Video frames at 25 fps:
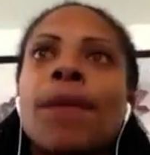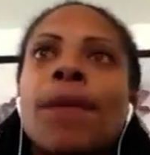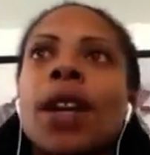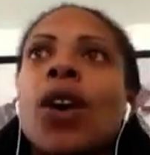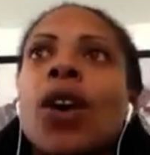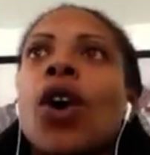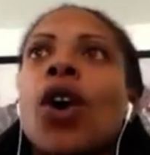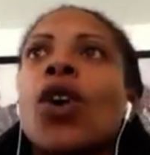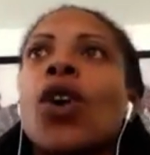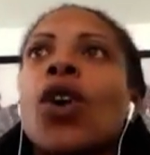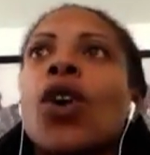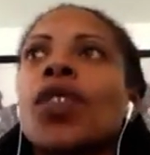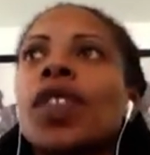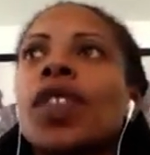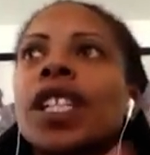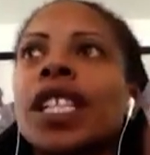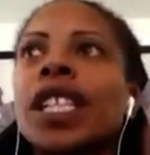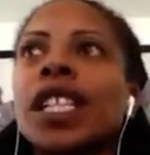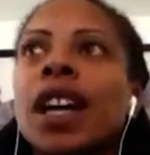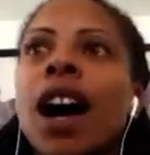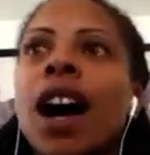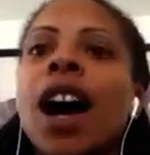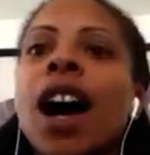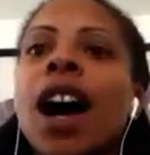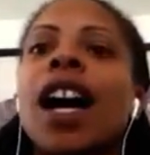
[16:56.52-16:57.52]
over the
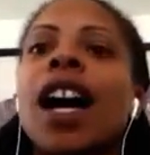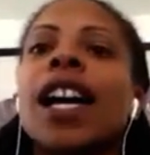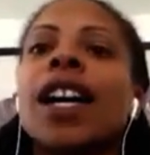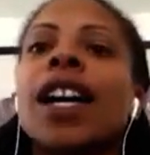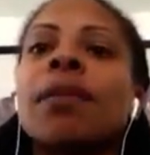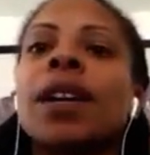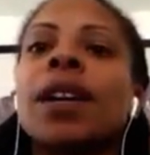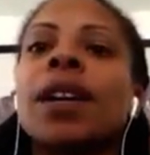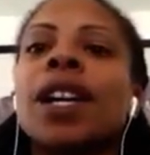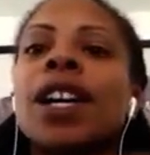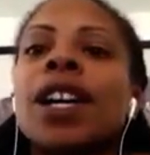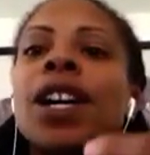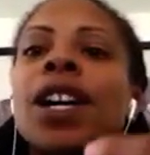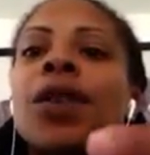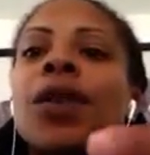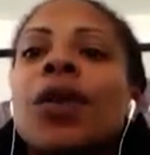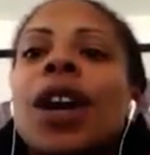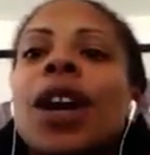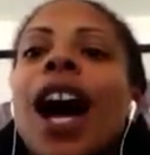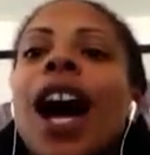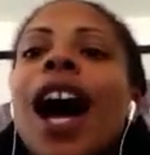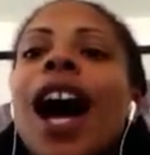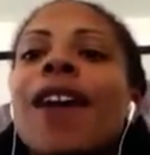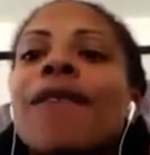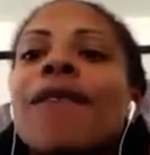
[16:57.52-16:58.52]
time,
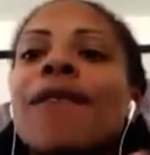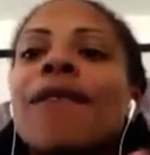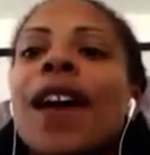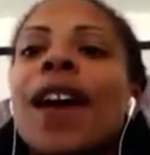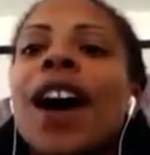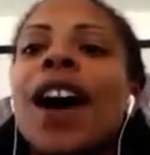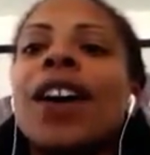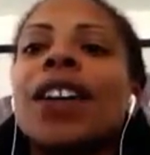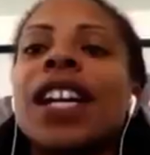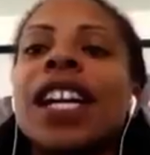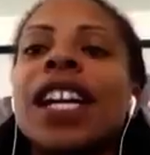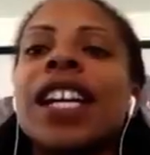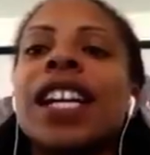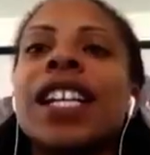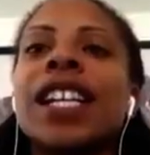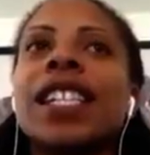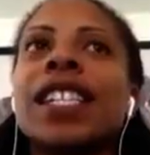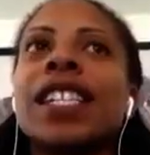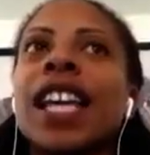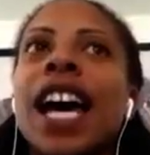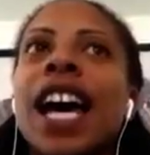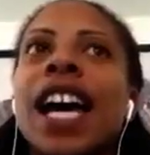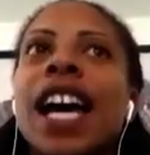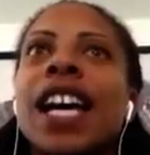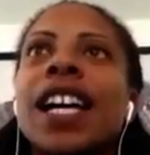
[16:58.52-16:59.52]
what I've found
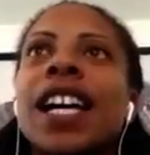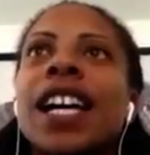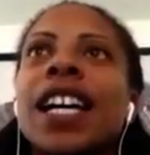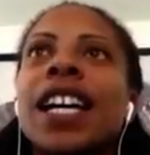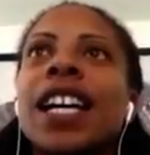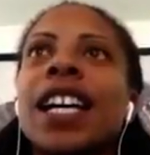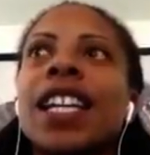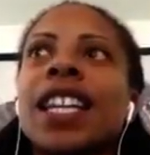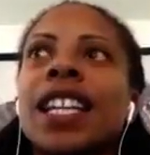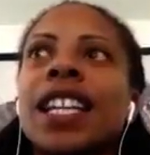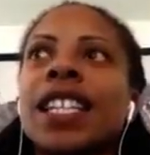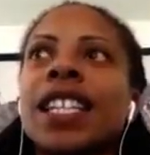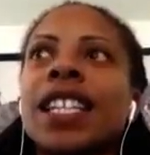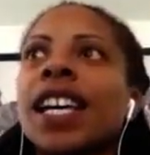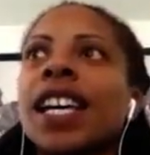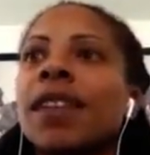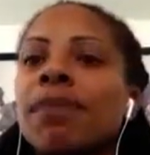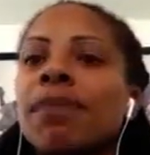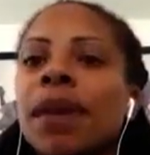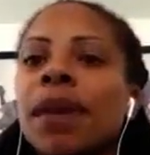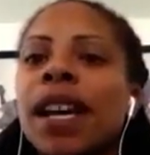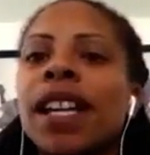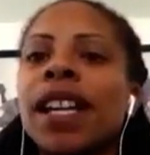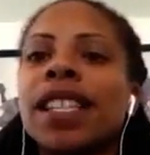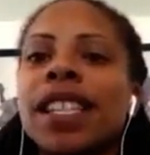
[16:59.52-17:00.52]
is that the
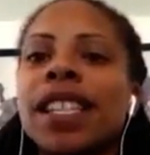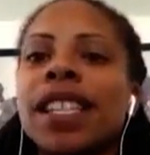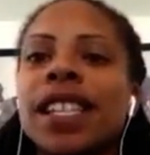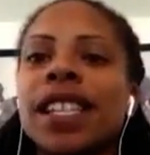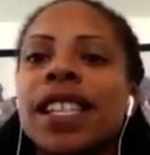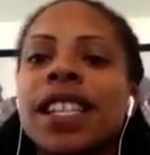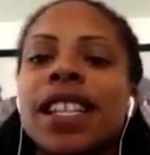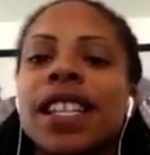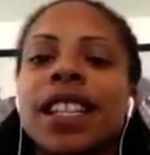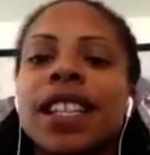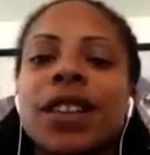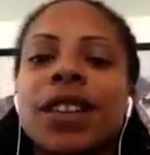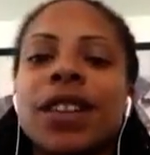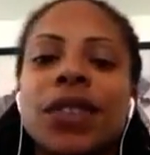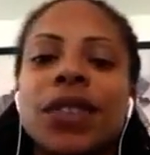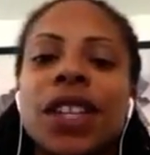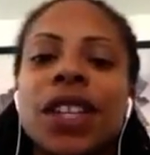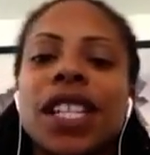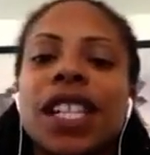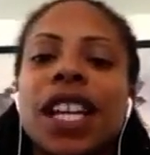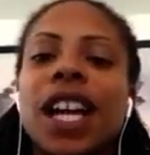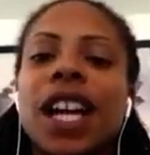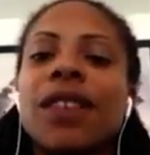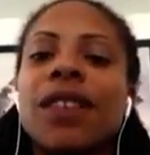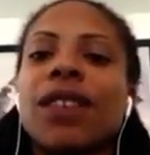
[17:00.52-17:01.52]
tidbits and the little things
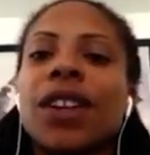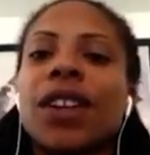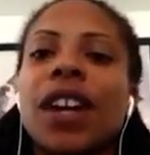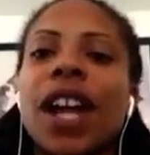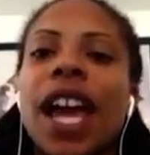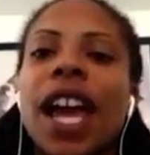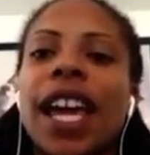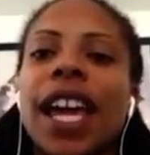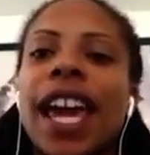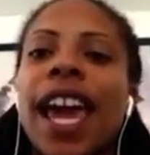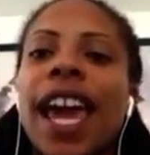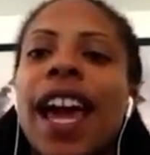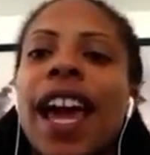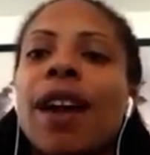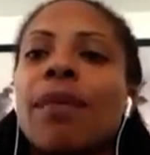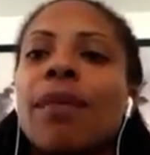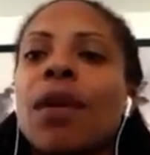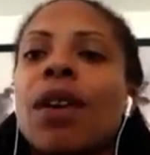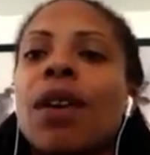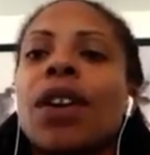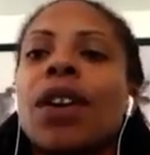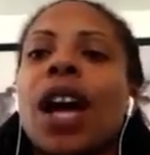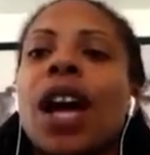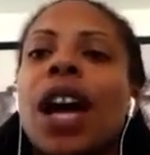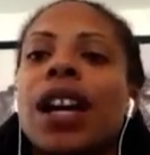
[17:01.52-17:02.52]
that I've learned at camp
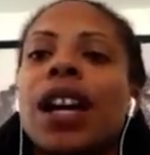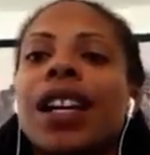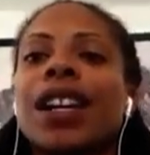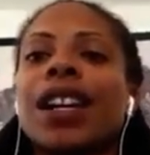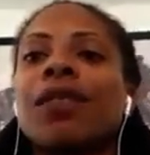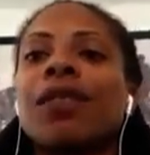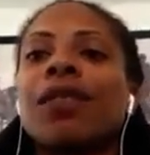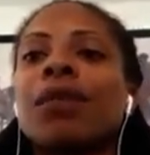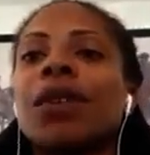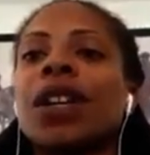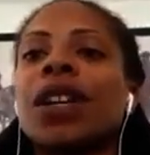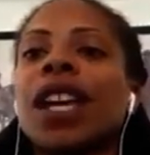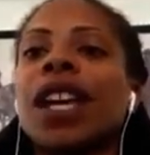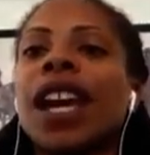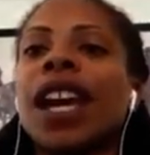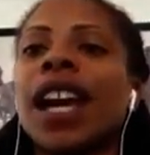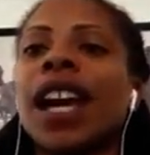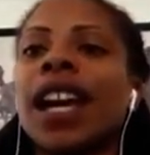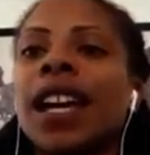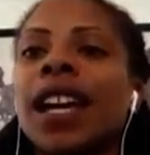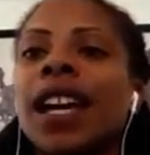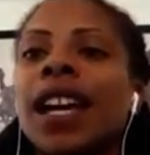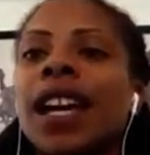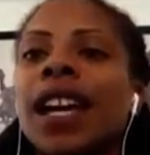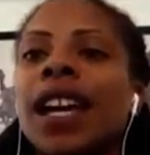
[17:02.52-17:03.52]
on how to
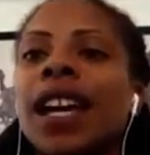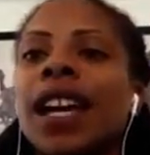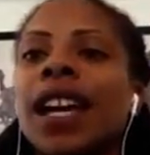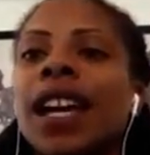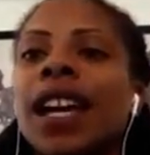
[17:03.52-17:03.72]
communicate is